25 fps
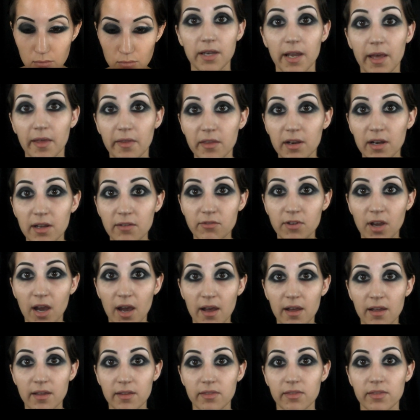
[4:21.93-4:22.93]
Now that I've
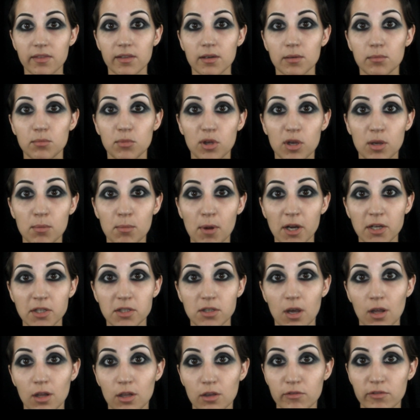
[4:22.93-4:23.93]
got the Beauty
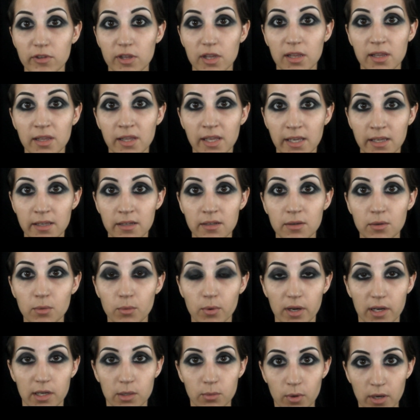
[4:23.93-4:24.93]
Marked all over the lid
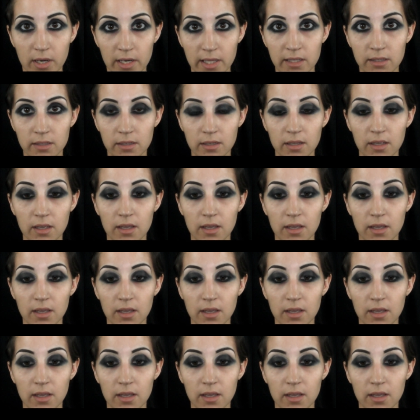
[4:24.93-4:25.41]
where I want it,